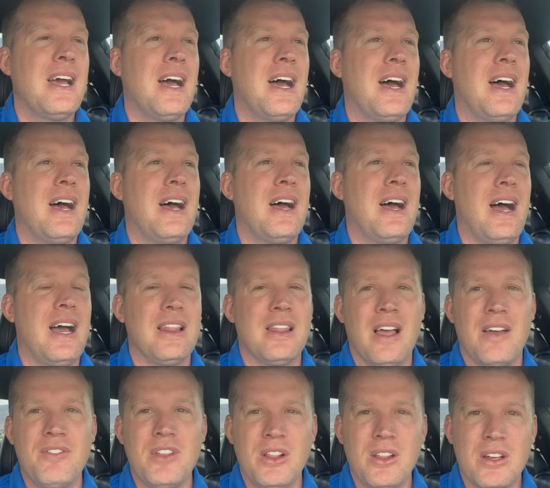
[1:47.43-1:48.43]
Uh, I
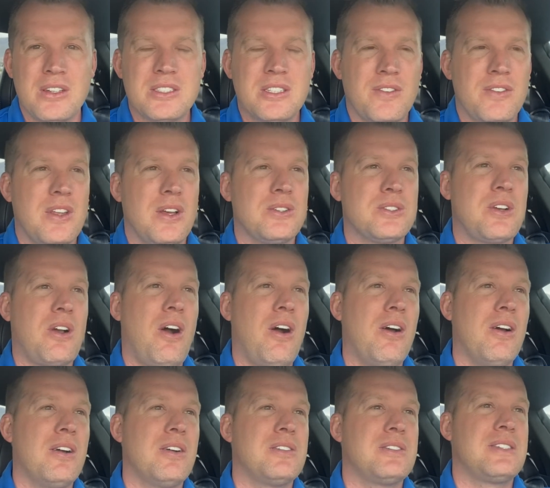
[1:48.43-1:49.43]
love the looks of those
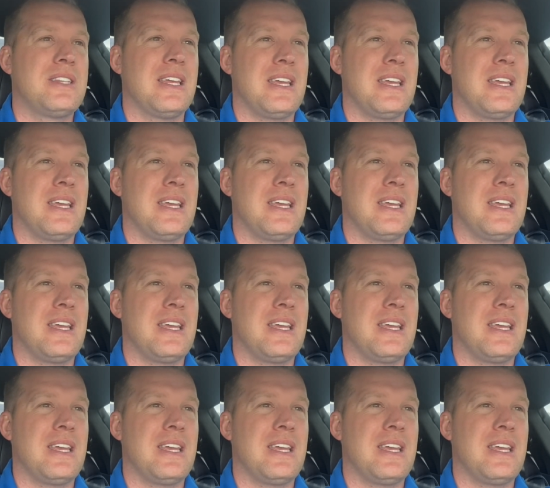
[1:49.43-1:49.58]
cars.